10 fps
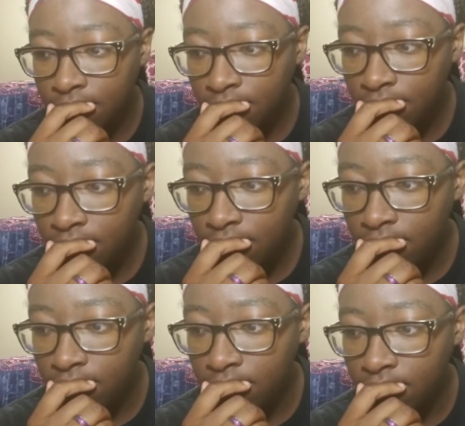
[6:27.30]

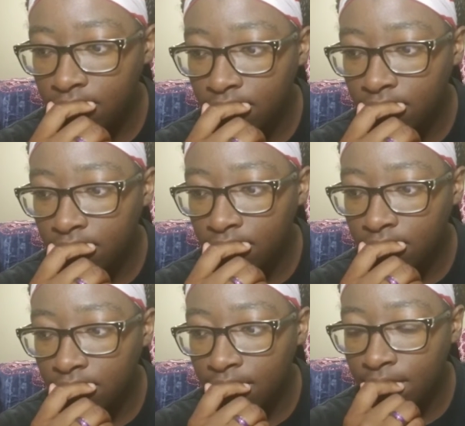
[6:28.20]

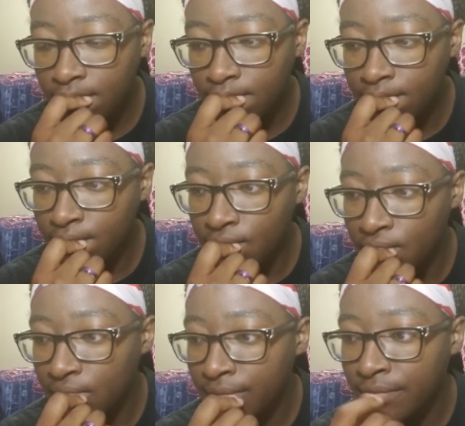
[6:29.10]

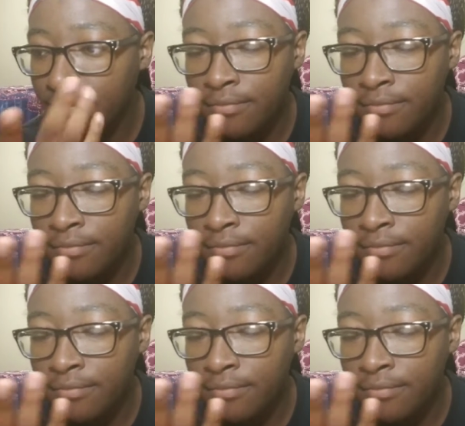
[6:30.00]
(silence)